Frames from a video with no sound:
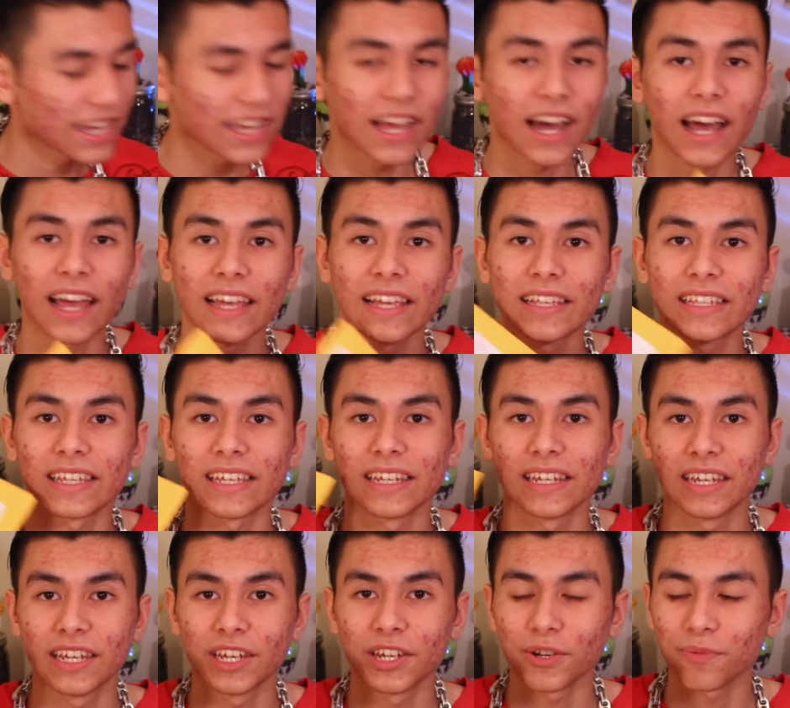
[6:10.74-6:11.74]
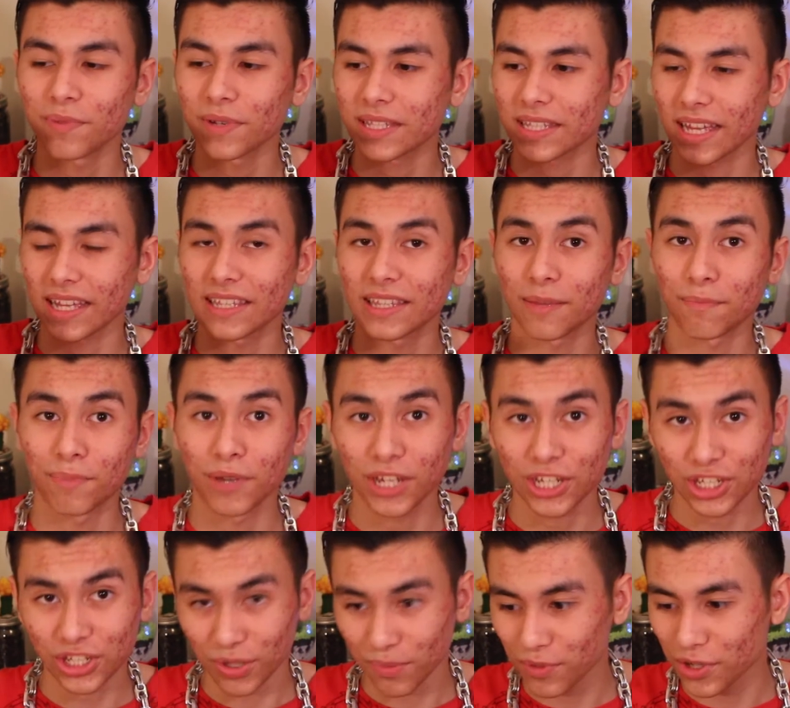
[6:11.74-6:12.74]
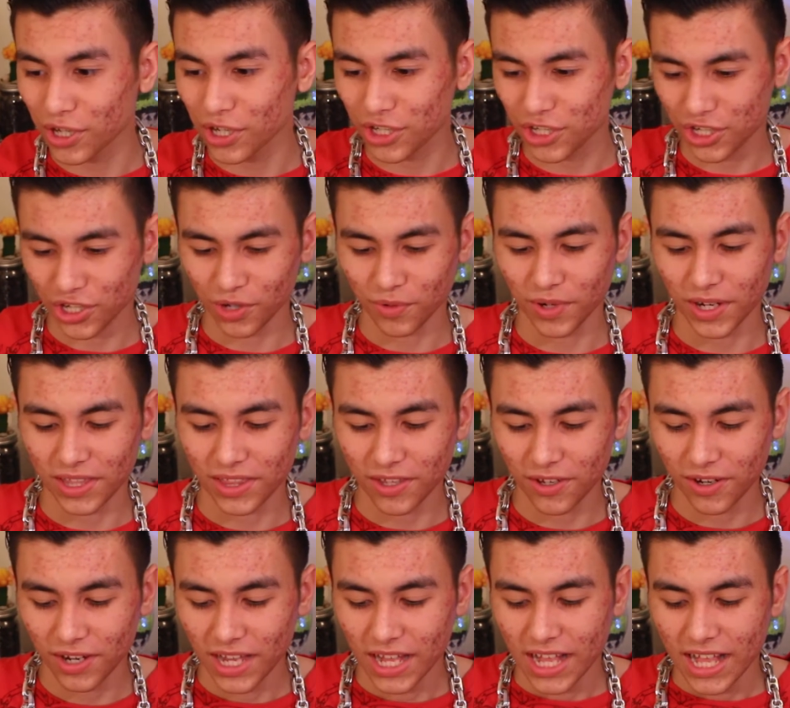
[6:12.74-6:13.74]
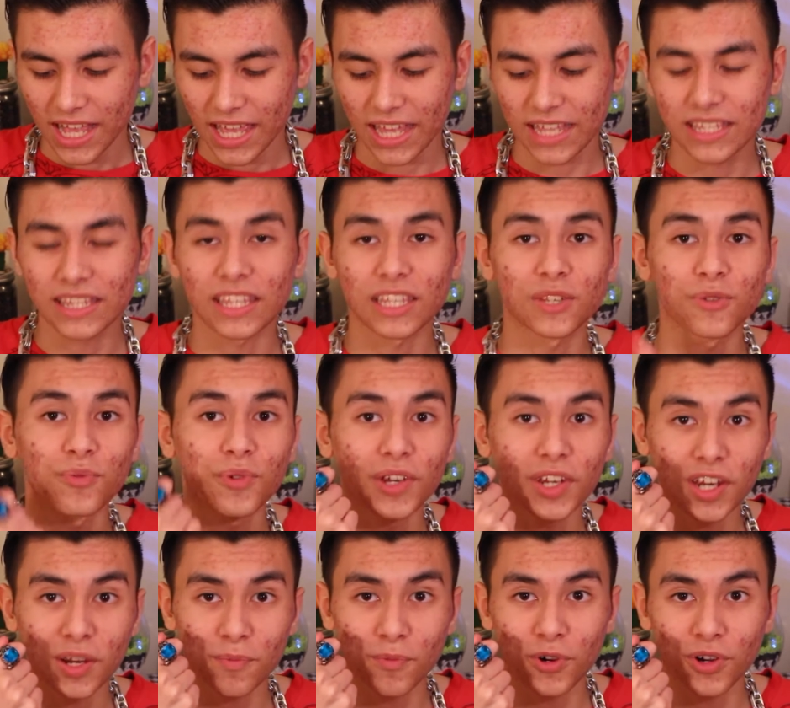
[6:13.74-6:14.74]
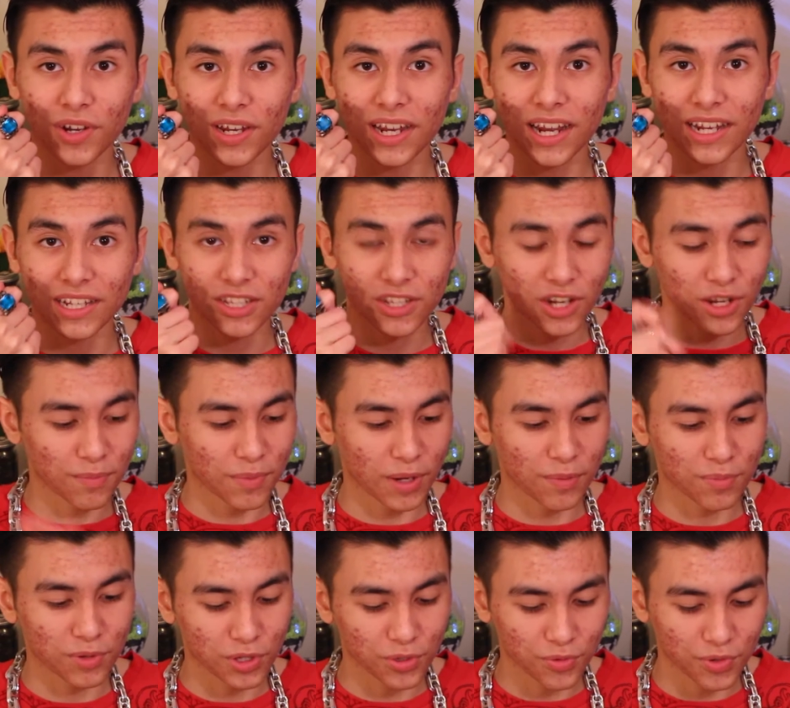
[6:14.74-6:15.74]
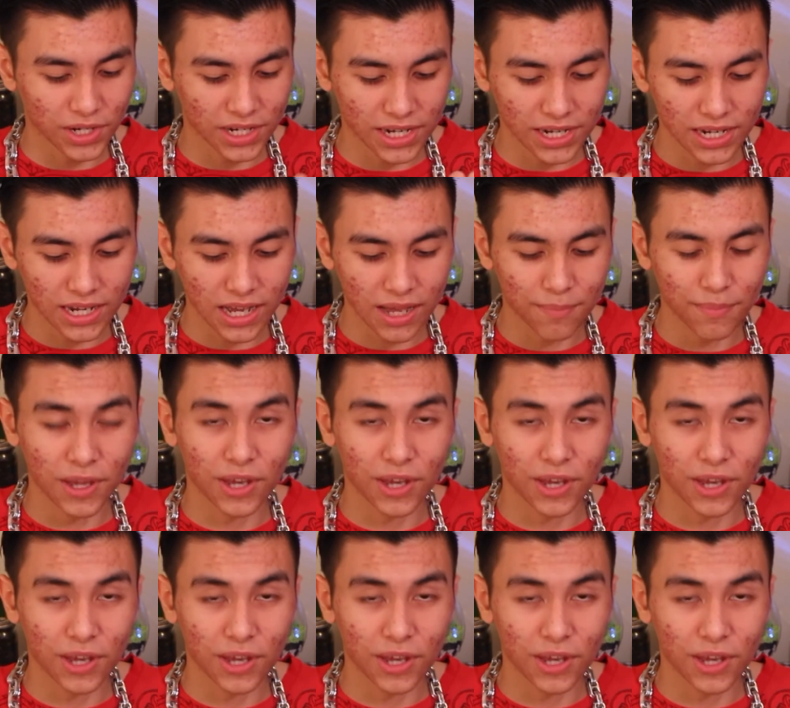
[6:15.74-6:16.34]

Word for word: I got is in here, besides the picture I'm gonna show right there, is this ring I'm wearing, guys. You know my blue ring I got?